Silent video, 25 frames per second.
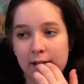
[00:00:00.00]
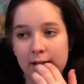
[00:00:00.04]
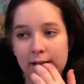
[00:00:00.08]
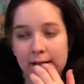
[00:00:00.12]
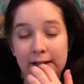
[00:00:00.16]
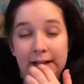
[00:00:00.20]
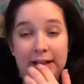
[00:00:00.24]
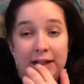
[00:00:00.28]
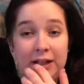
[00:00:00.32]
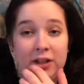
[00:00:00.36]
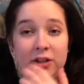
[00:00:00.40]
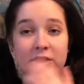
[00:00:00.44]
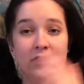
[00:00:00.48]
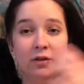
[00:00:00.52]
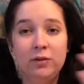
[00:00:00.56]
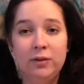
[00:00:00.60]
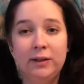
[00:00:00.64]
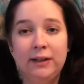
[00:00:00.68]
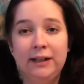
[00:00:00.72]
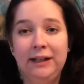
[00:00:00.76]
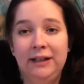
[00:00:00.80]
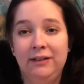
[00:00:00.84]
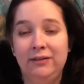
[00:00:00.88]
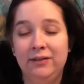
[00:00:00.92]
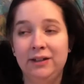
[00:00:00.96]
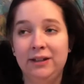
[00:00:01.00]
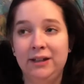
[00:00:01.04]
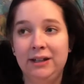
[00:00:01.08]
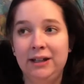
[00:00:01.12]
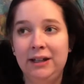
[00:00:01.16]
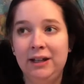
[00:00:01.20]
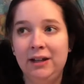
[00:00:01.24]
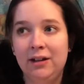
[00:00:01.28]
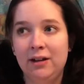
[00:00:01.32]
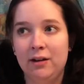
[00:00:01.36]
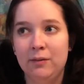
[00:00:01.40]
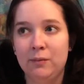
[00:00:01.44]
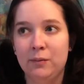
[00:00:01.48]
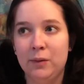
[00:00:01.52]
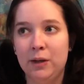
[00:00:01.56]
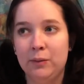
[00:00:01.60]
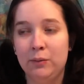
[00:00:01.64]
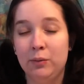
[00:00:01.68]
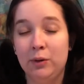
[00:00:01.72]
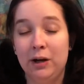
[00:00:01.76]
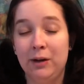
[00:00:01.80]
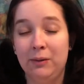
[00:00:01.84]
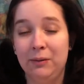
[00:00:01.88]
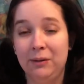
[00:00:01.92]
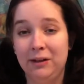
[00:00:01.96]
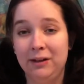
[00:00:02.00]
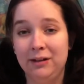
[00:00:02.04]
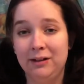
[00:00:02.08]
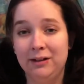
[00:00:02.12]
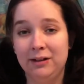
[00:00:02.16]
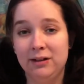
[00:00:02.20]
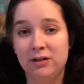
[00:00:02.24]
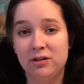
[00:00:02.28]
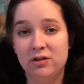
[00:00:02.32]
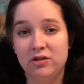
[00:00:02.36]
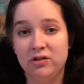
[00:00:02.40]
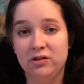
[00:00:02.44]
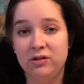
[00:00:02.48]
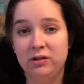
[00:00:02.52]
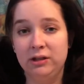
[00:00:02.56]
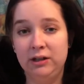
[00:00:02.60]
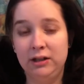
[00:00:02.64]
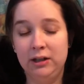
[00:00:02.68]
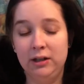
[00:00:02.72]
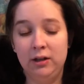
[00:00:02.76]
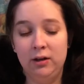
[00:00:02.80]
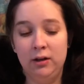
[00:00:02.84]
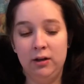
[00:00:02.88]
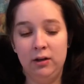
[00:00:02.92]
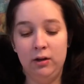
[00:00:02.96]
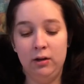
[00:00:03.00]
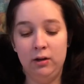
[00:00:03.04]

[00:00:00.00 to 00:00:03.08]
I'm going to do it evenly. I'm probably going to actually